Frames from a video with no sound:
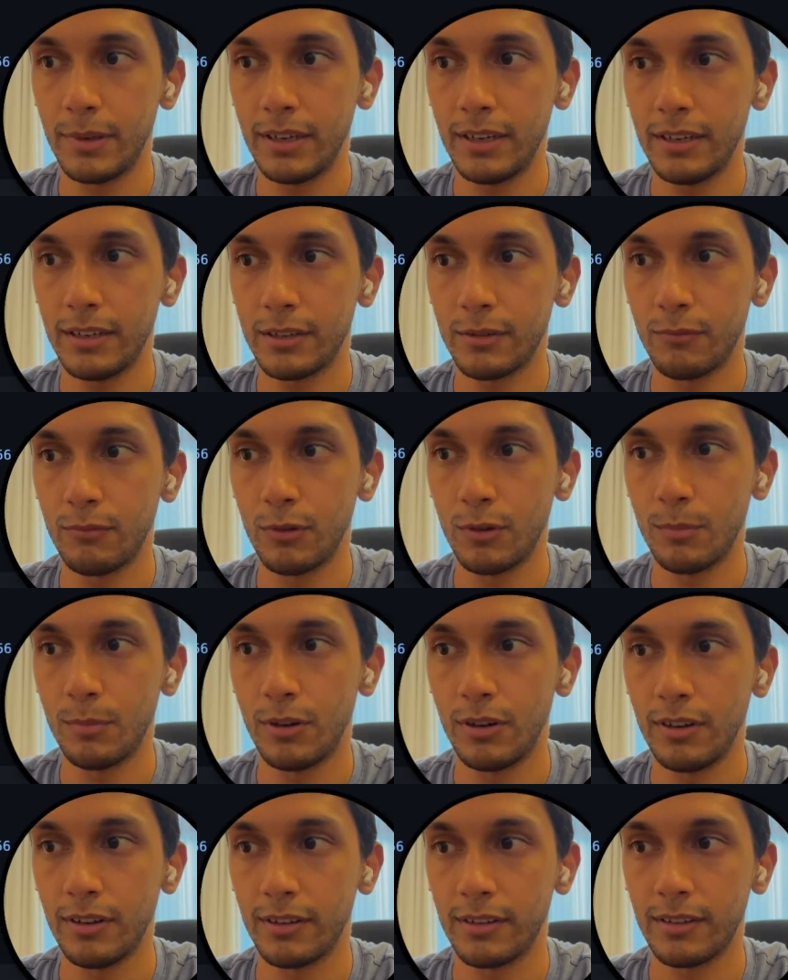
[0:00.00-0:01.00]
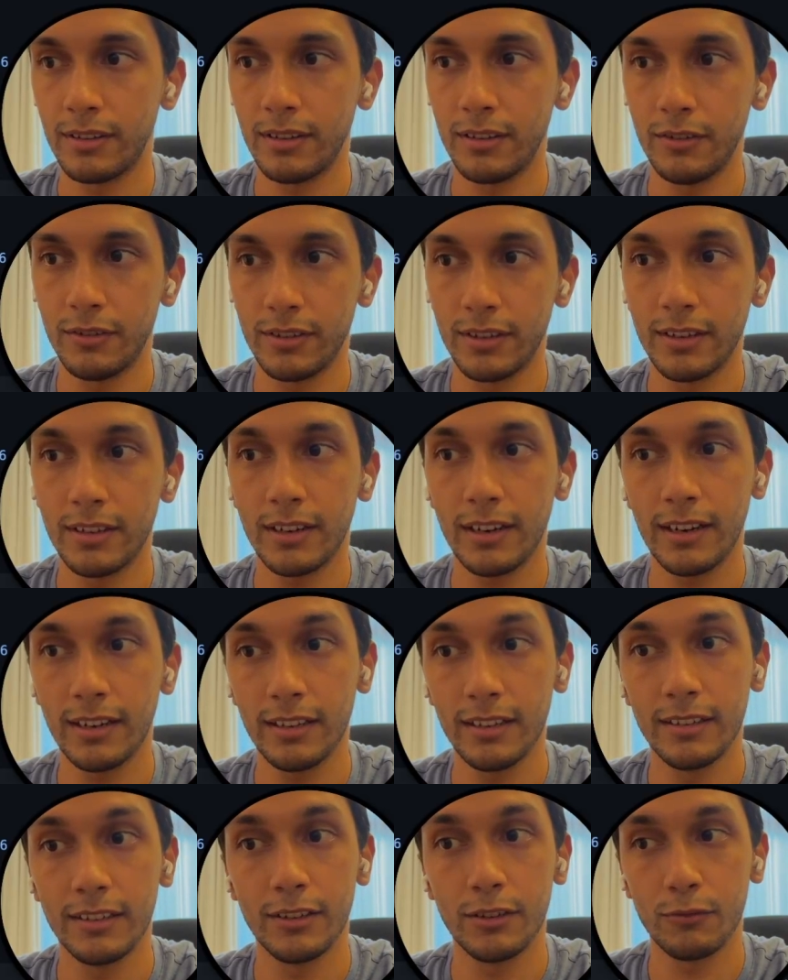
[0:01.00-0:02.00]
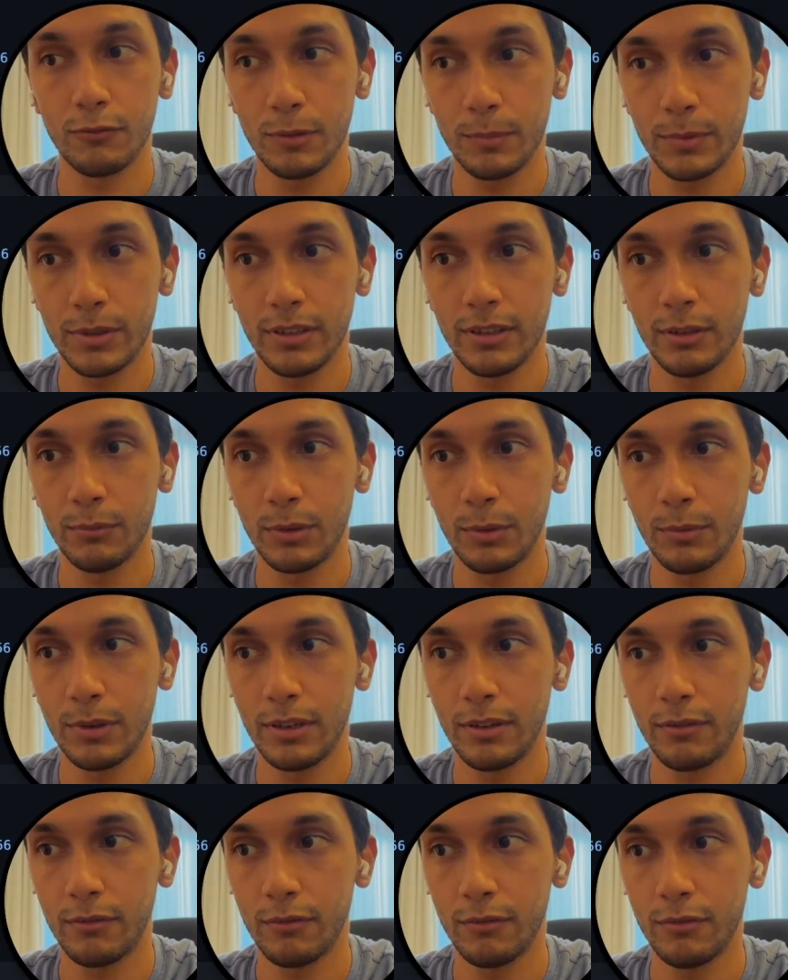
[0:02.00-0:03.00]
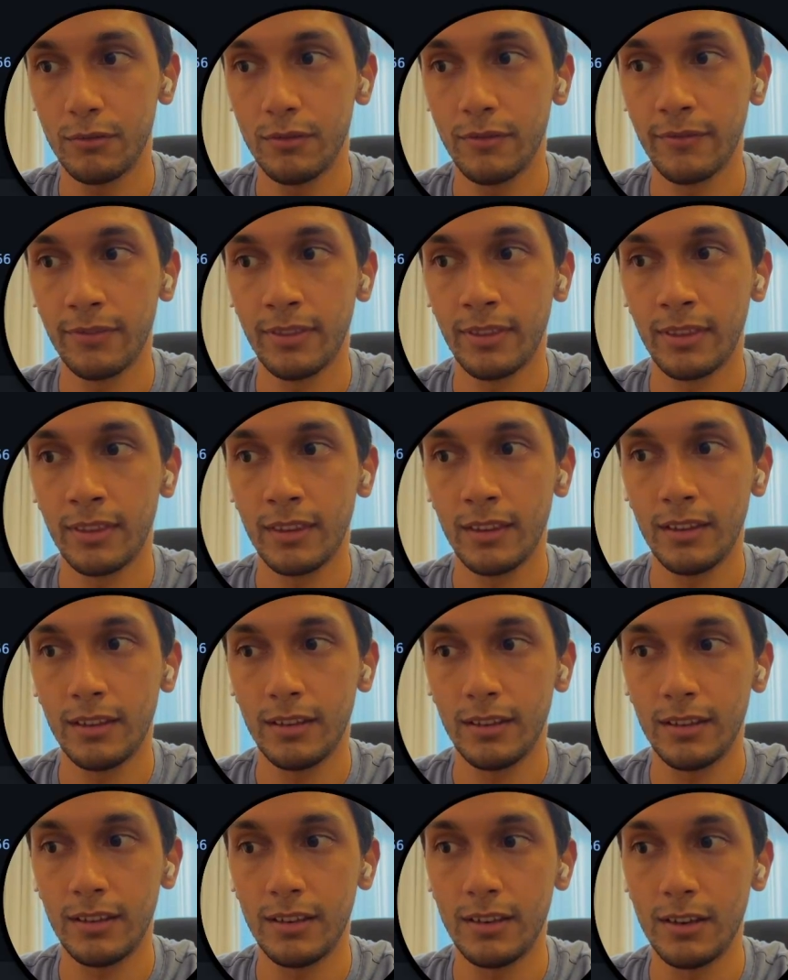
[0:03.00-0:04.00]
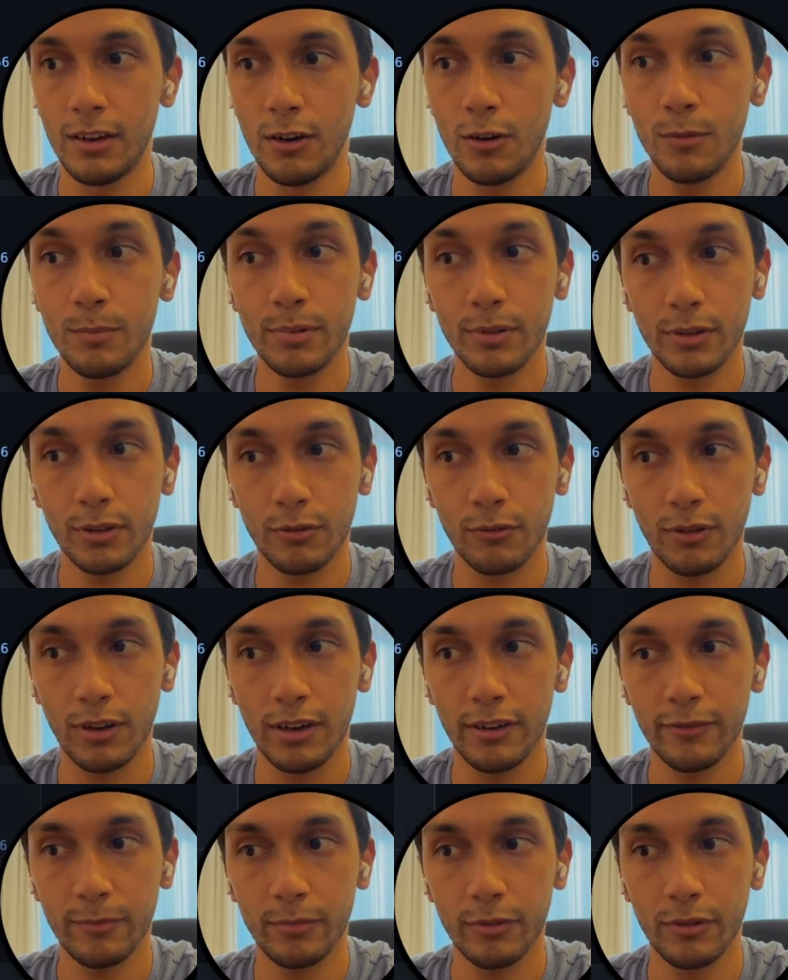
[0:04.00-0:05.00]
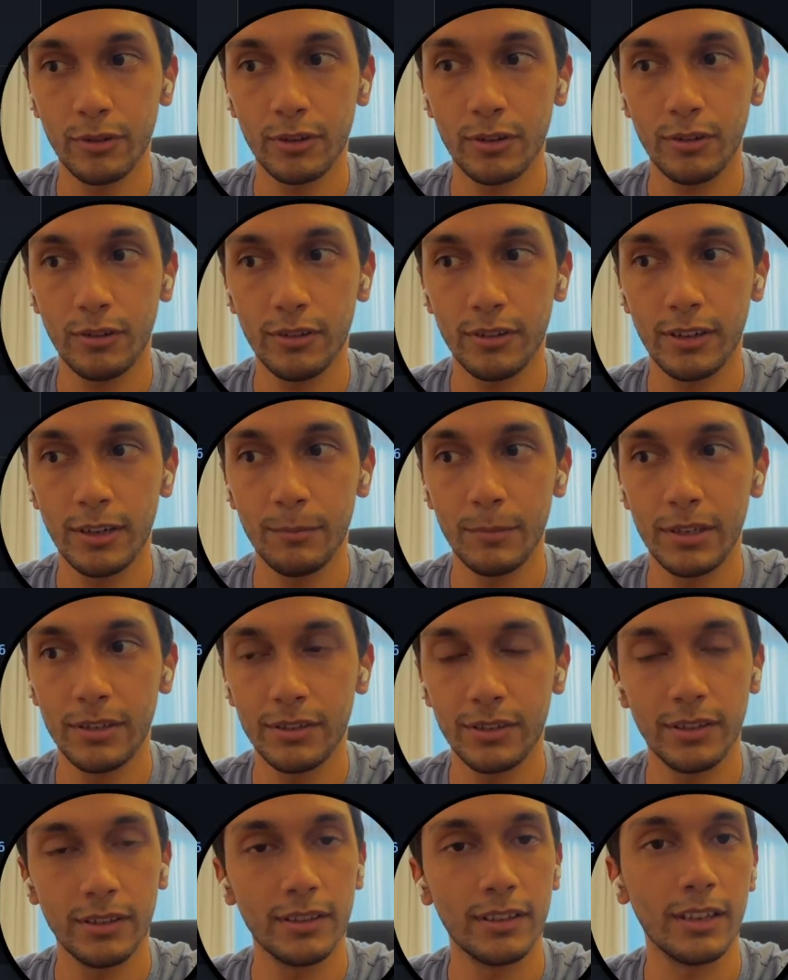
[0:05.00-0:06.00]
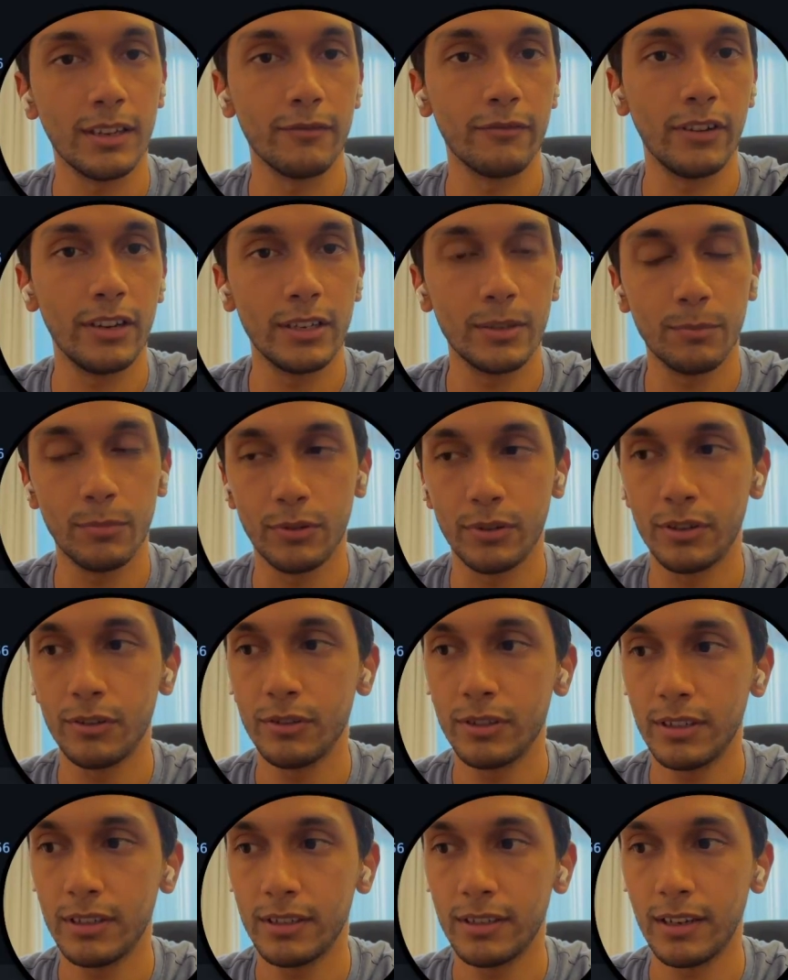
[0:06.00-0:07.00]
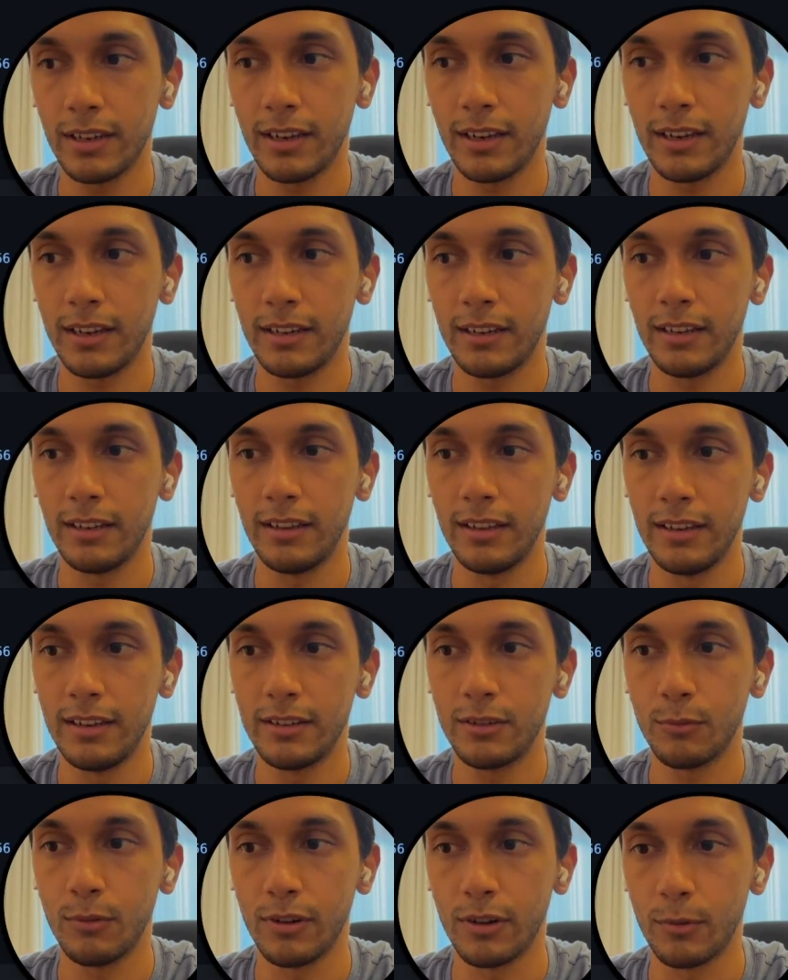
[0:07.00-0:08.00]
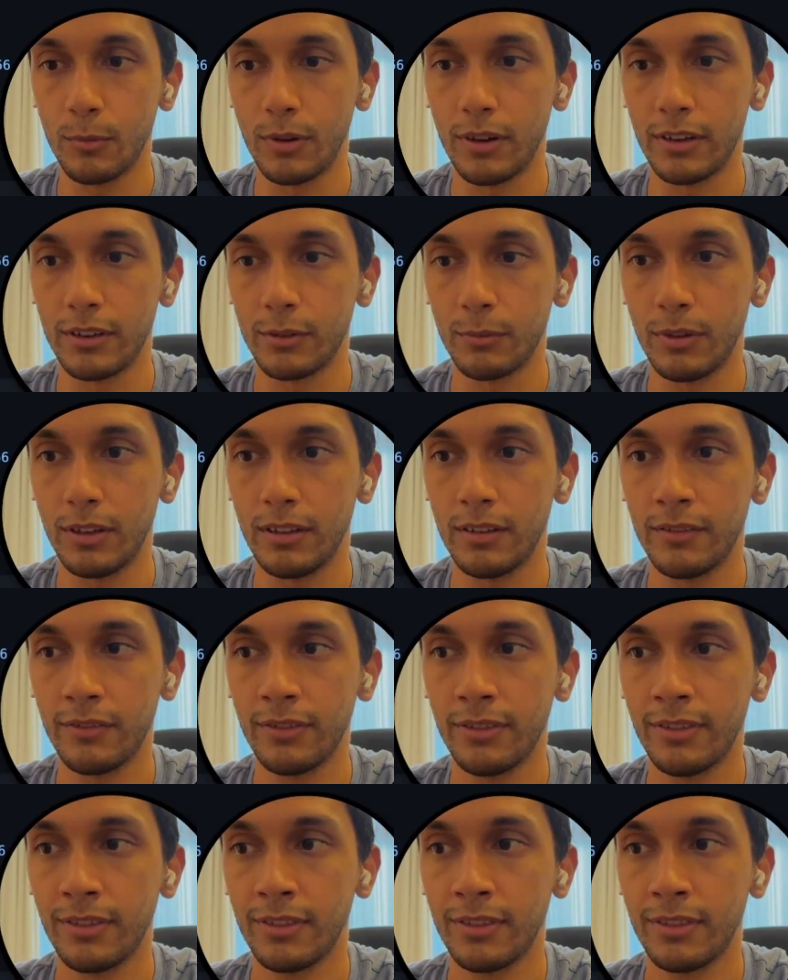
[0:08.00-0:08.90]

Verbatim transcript: base, robots, here's the title and description that we went through, the Open Graph protocol that I mentioned that Facebook uses, and the Twitter one as well.